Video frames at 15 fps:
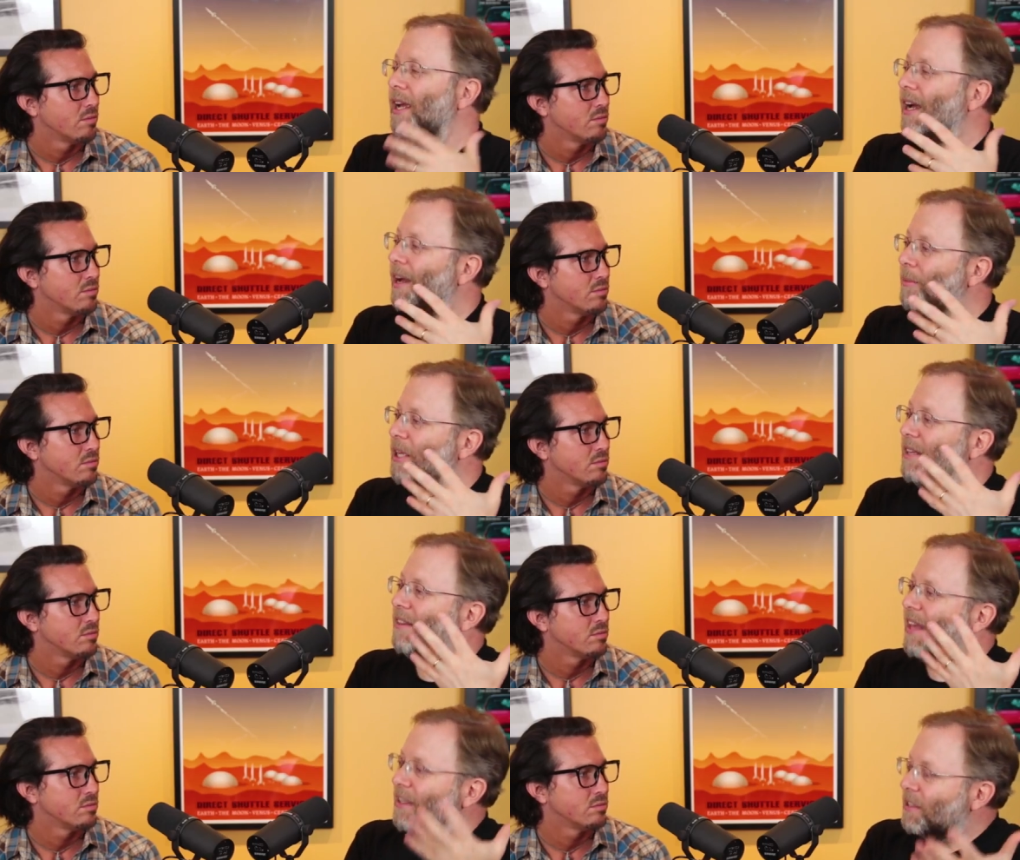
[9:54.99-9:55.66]
Speaker 1: I
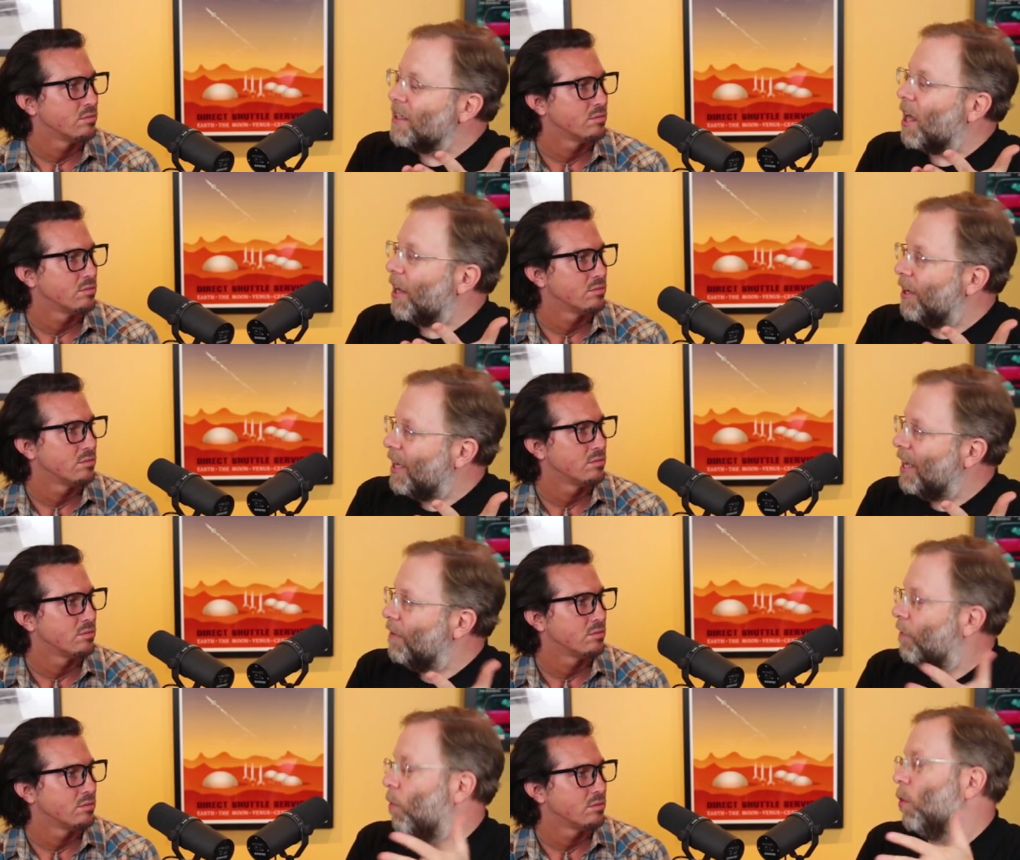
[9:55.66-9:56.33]
mean, that's not an
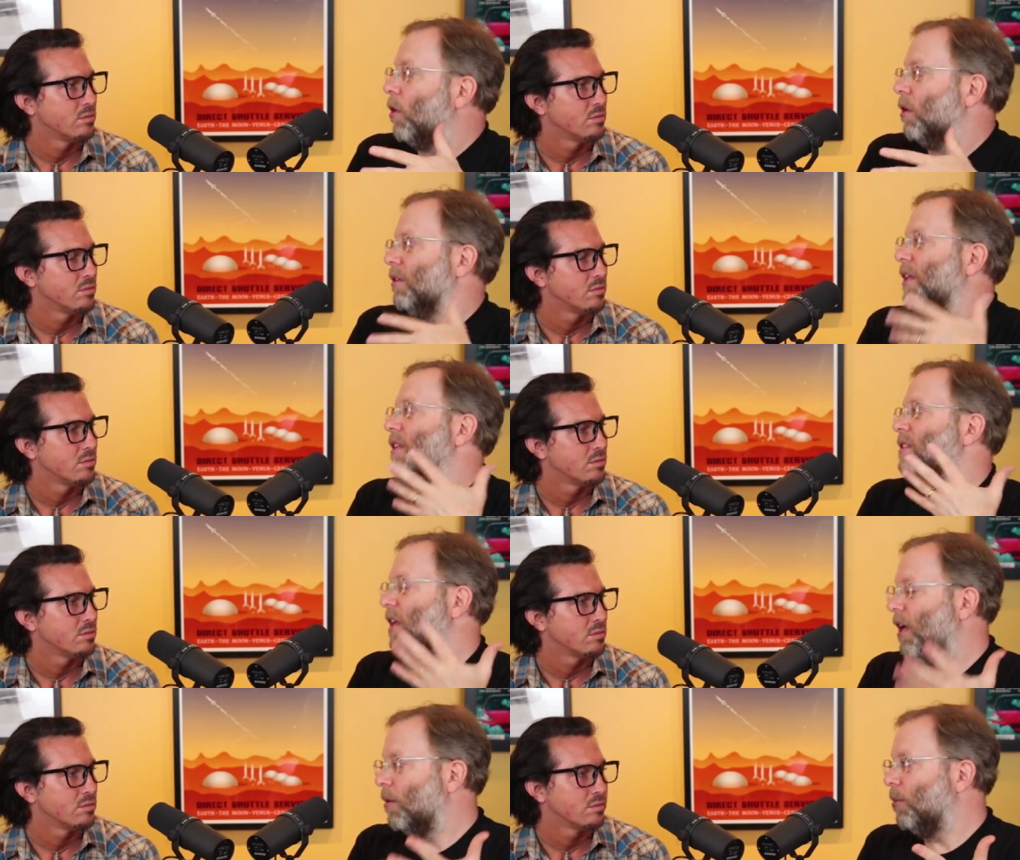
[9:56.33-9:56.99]
A4,
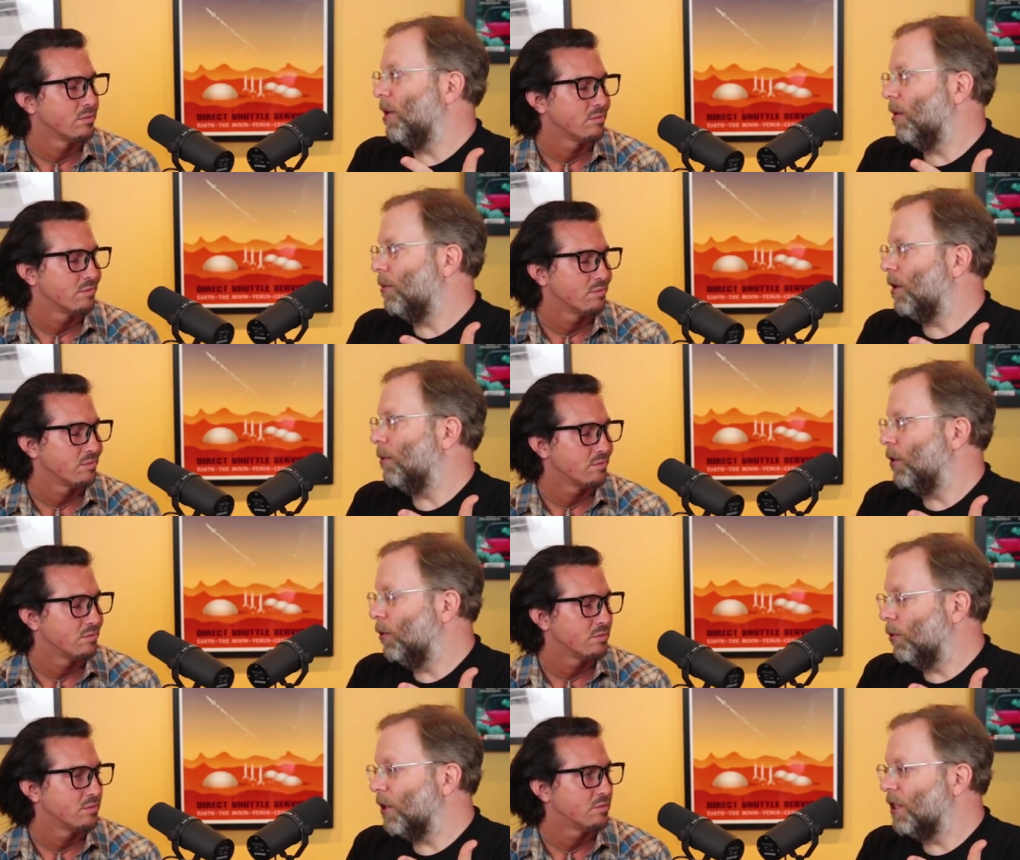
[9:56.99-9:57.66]
that's not a
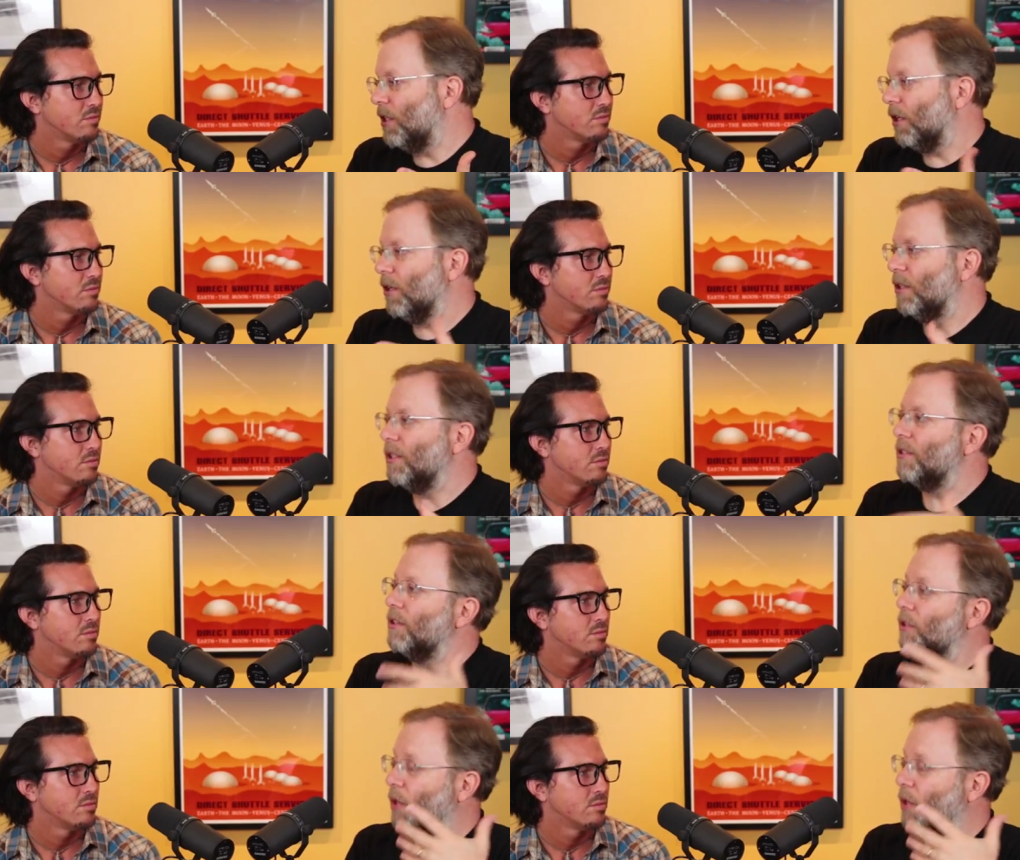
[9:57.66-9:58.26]
BMW 3 Series,